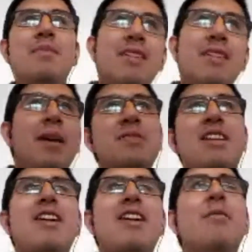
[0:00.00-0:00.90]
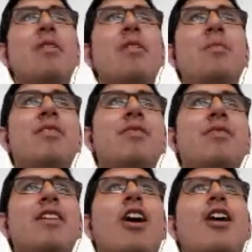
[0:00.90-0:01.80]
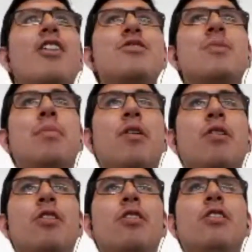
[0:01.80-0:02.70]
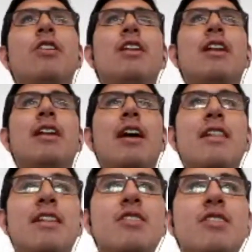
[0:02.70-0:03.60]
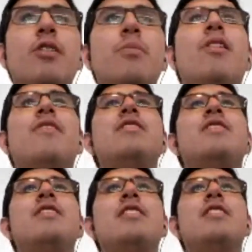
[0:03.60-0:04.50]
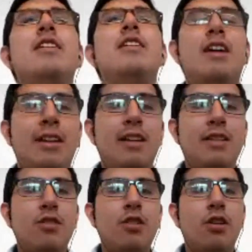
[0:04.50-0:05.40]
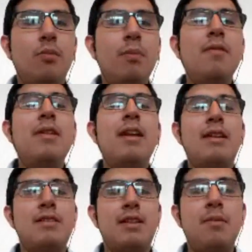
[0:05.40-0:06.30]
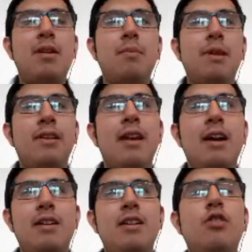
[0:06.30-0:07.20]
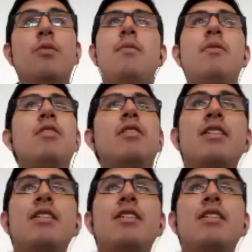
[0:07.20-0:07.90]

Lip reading: I'm scared. I want to be really cautious with Paolo. Let's start him off easy, and then maybe next game he can play the 90, or maybe